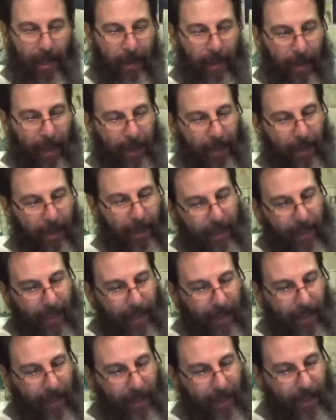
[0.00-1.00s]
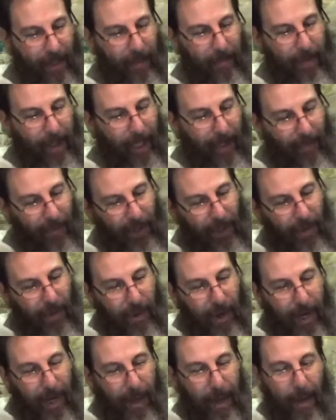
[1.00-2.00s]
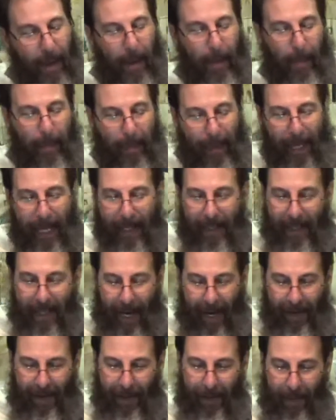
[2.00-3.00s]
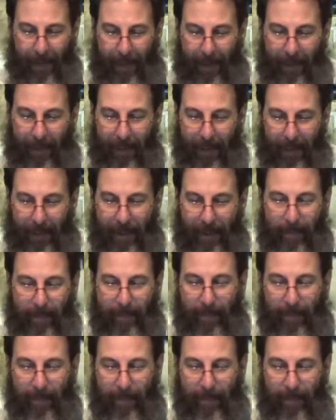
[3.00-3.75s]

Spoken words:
or under some leafy tree. Break down their altars.